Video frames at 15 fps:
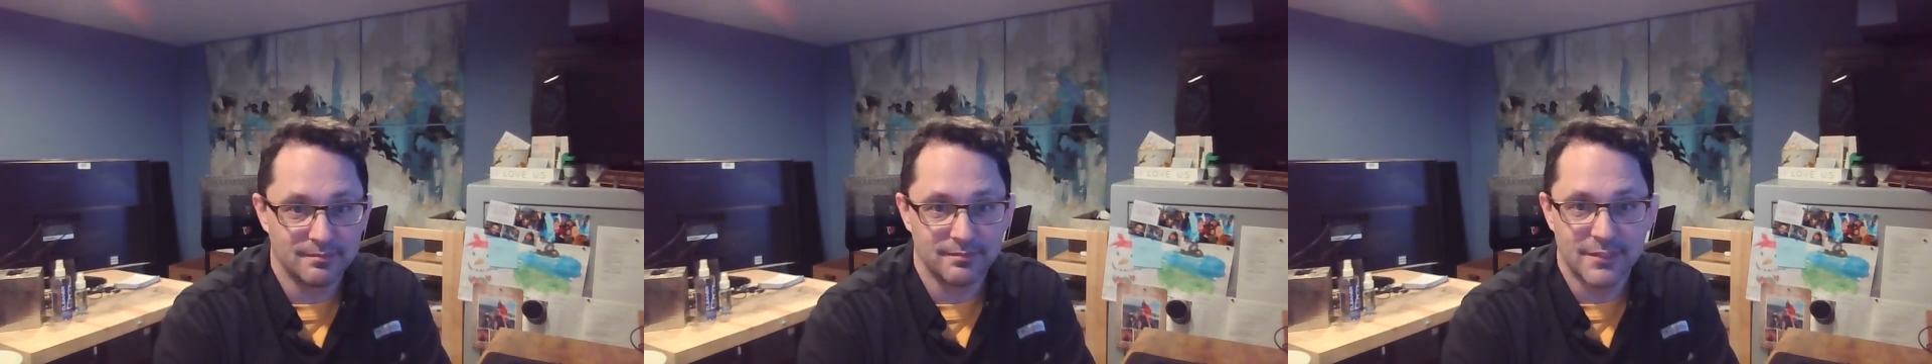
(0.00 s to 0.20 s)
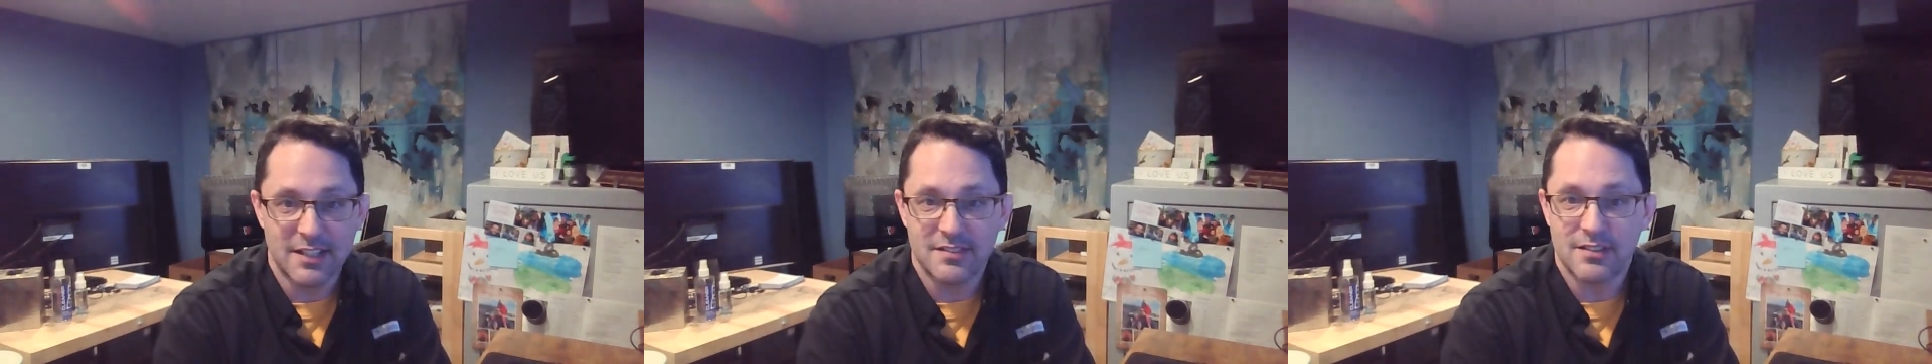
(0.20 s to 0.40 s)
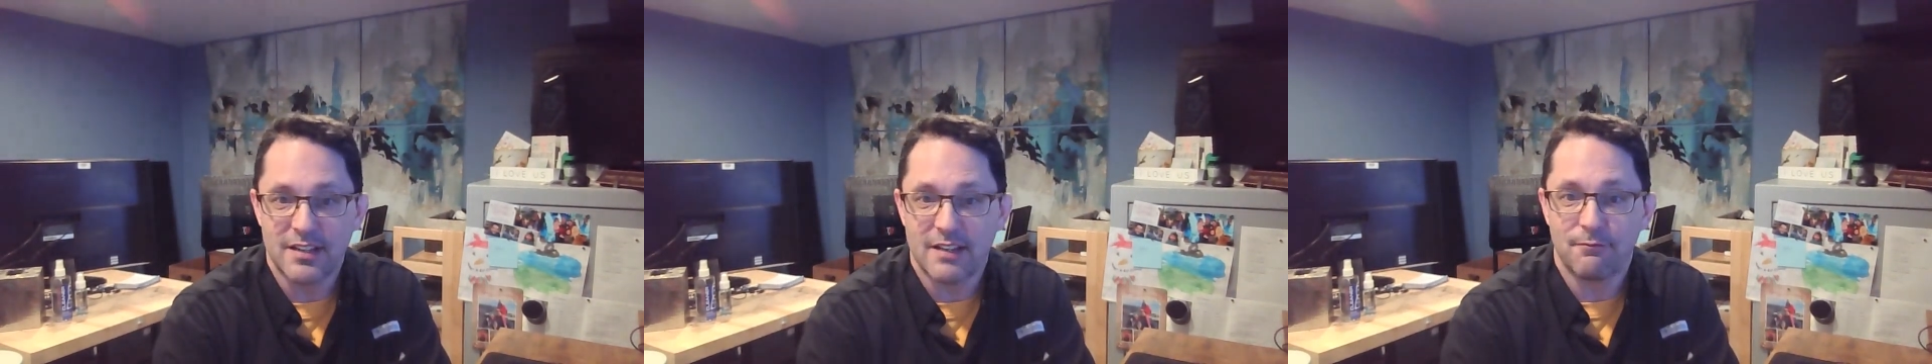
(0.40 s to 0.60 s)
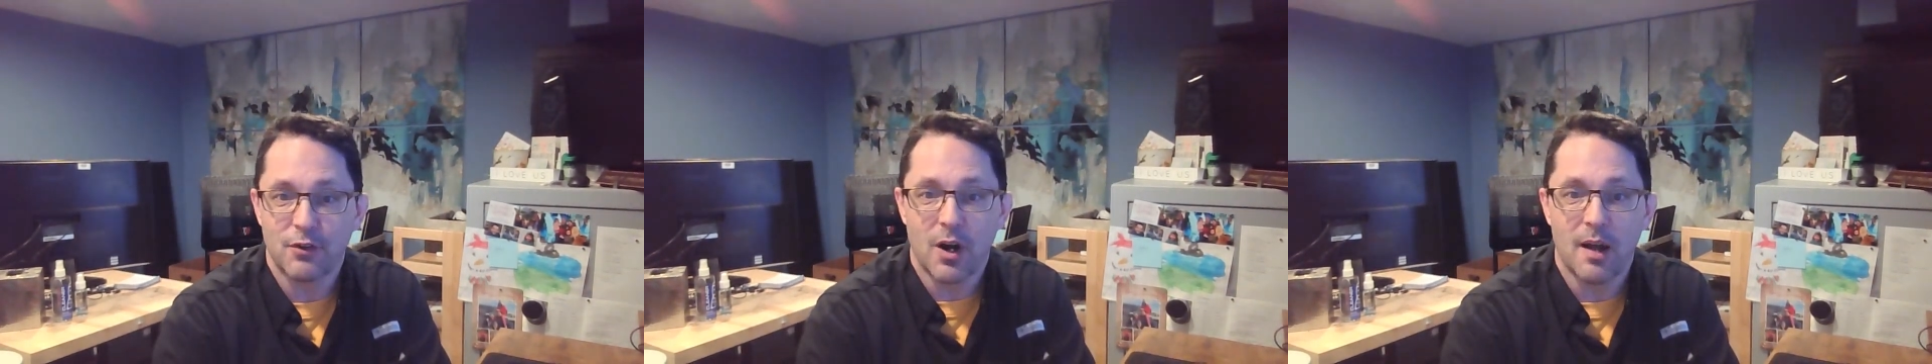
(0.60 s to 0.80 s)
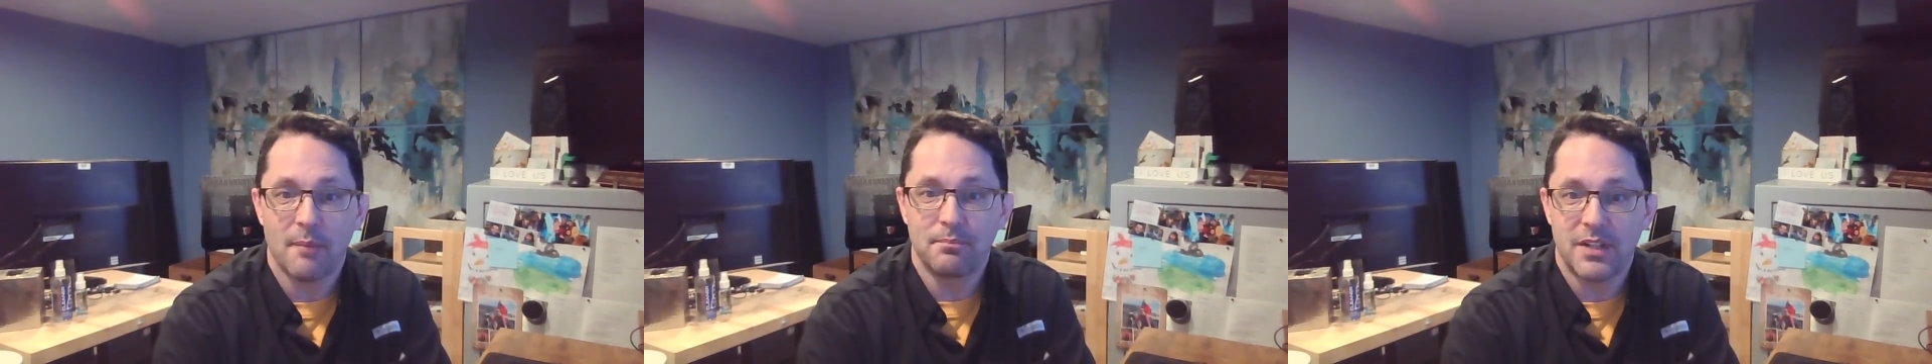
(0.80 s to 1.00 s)
That's it
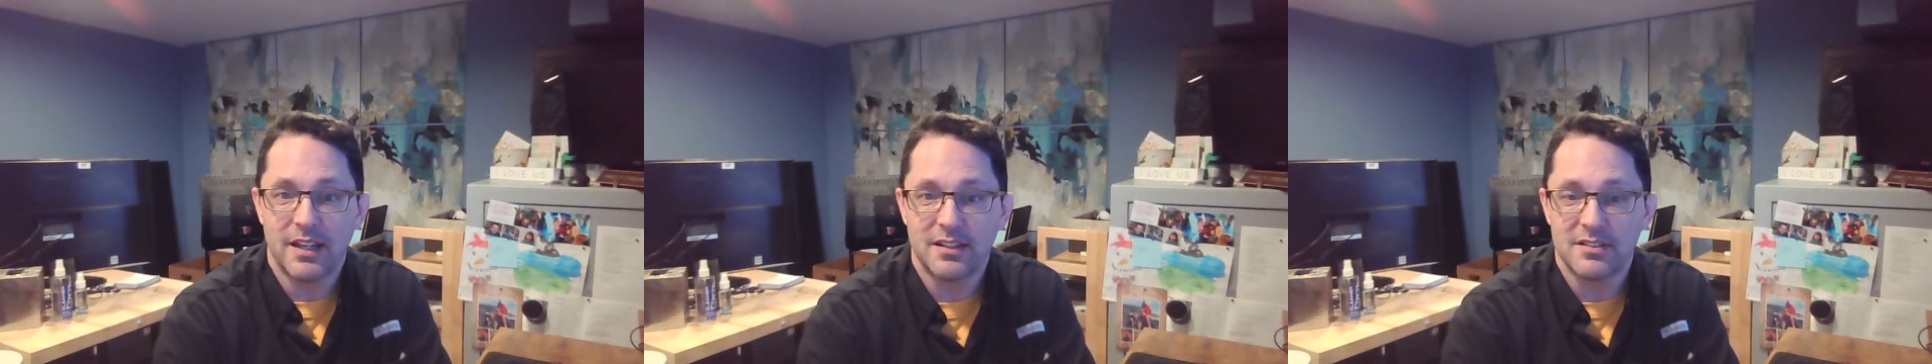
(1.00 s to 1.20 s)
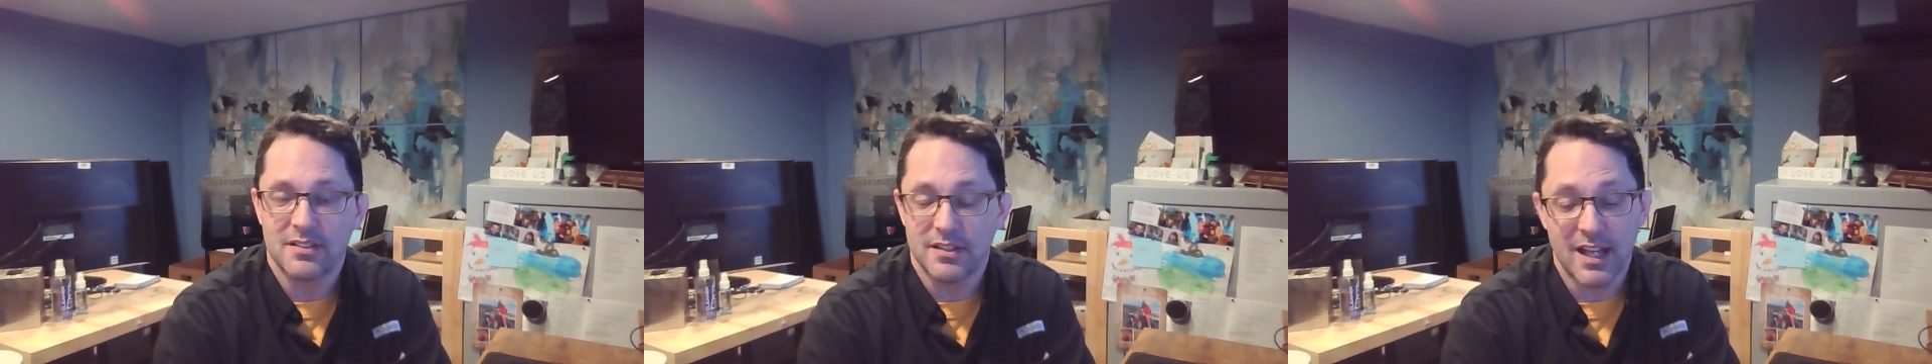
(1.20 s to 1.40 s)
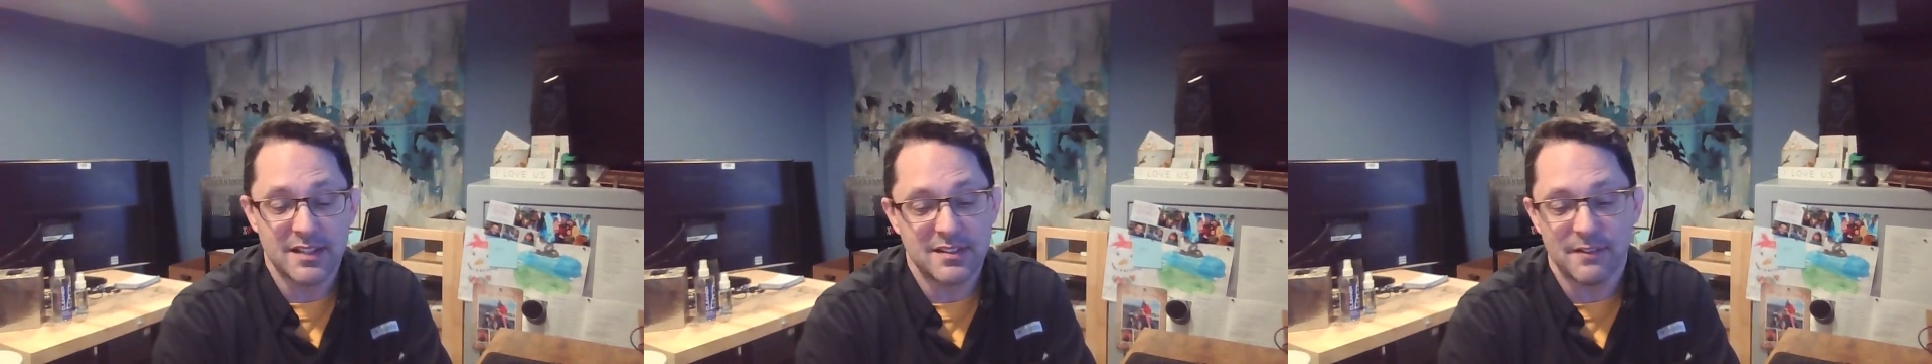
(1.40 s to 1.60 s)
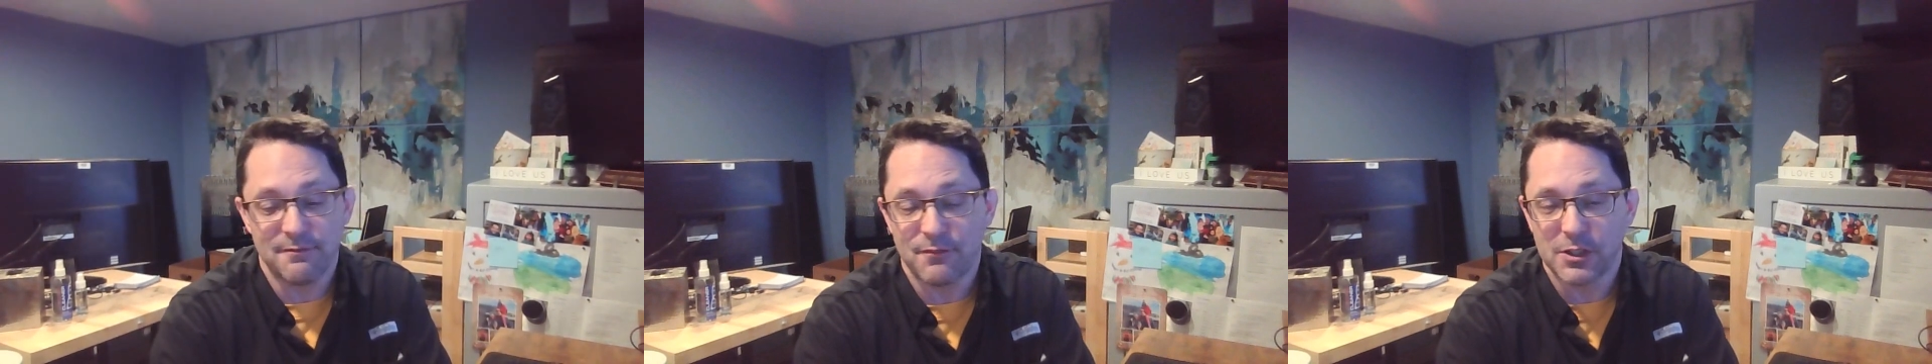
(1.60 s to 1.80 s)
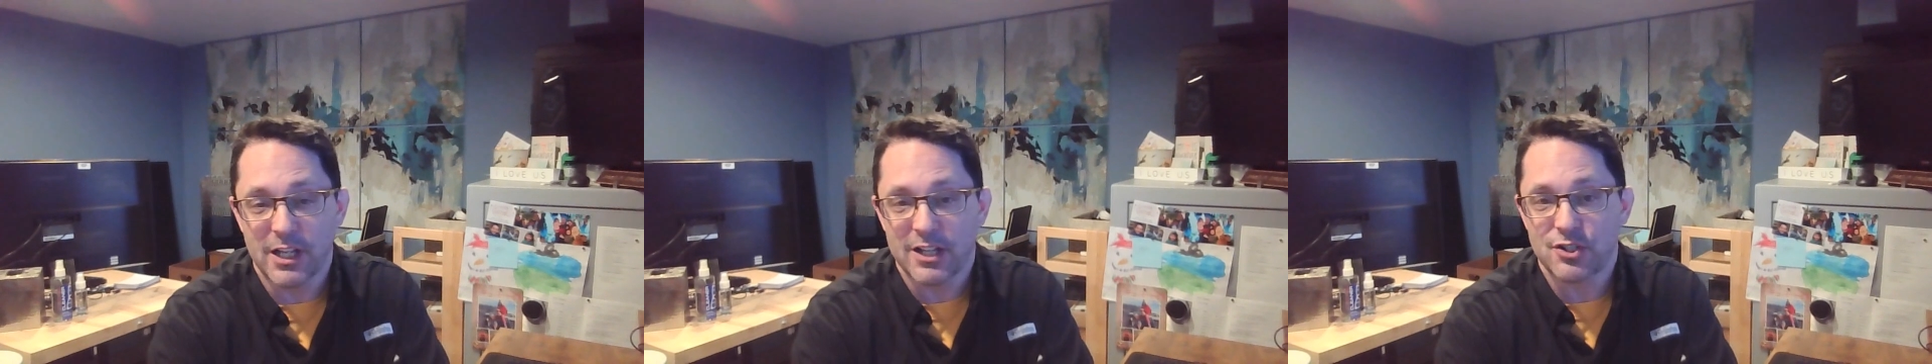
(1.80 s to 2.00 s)
for updates, and that's it
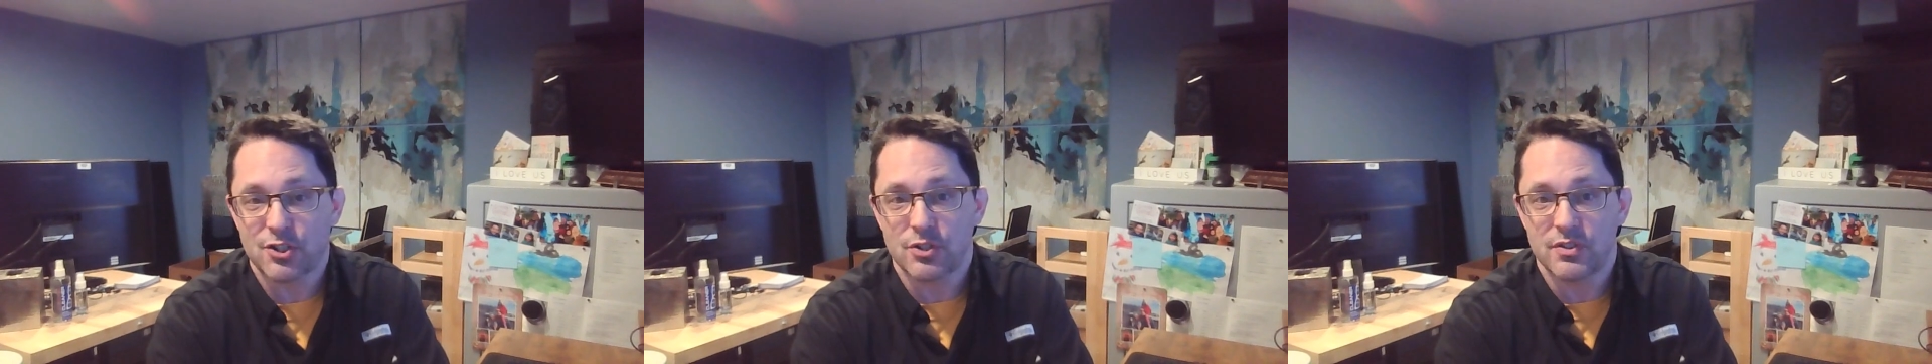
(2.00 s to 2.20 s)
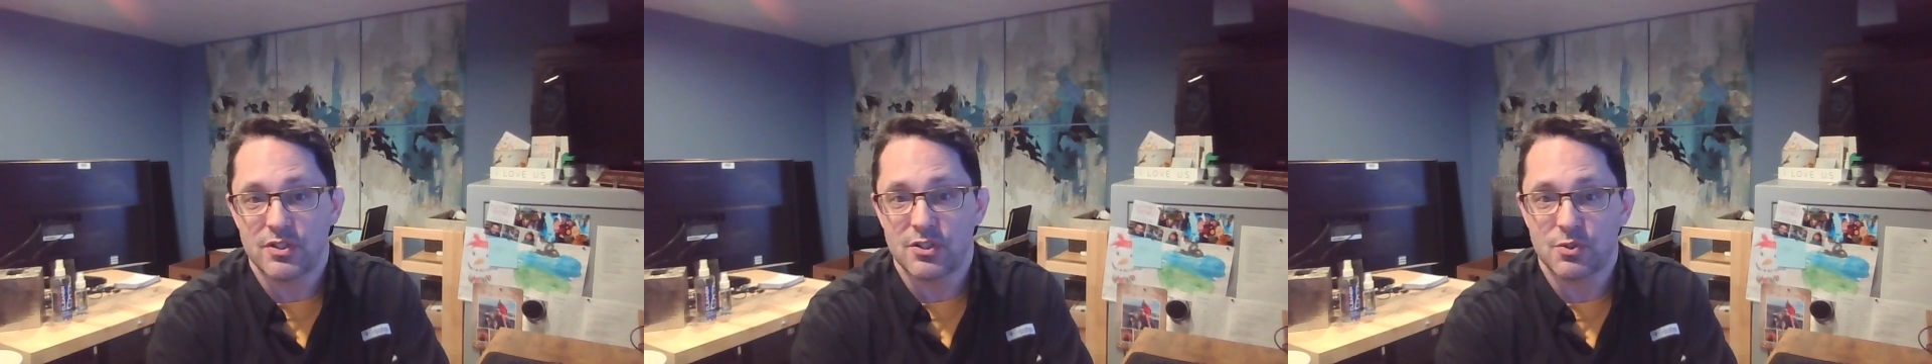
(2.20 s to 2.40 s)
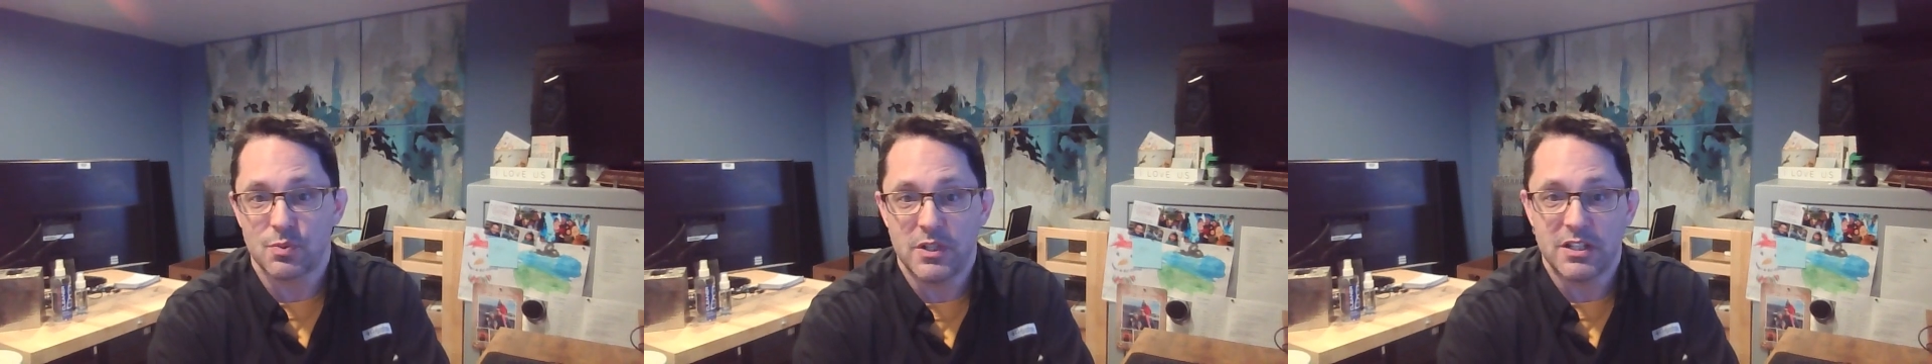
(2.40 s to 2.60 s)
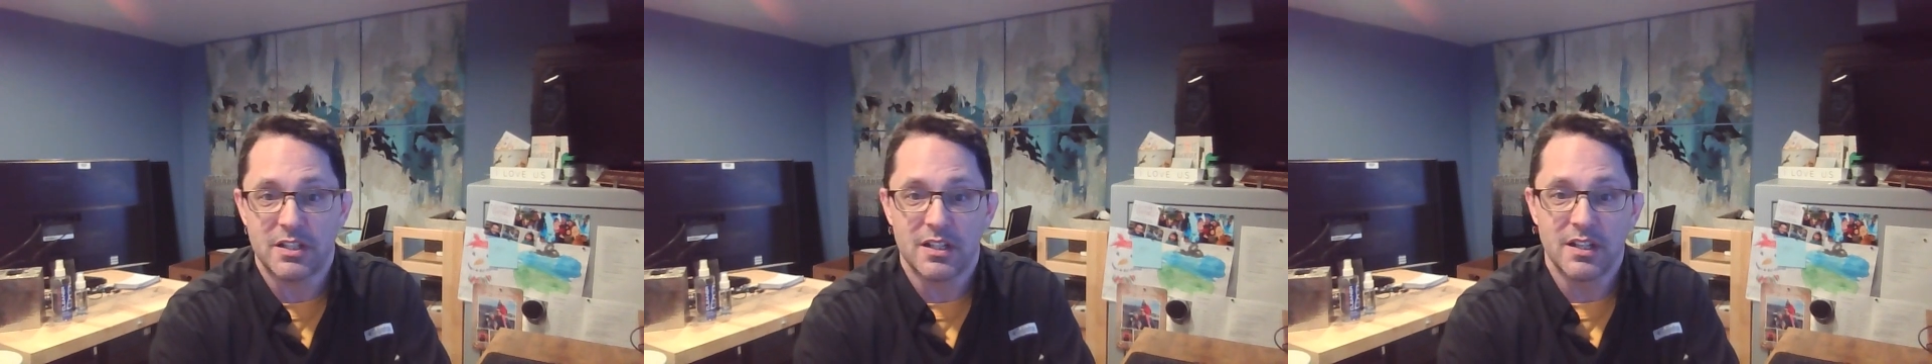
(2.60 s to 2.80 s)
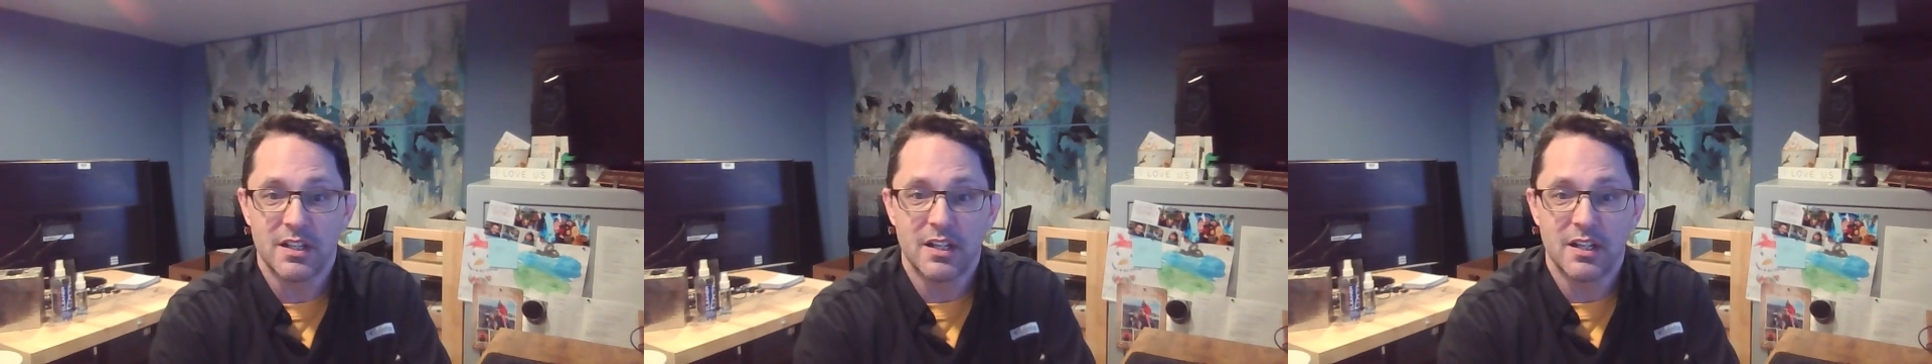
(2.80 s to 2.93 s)
for lectures this week.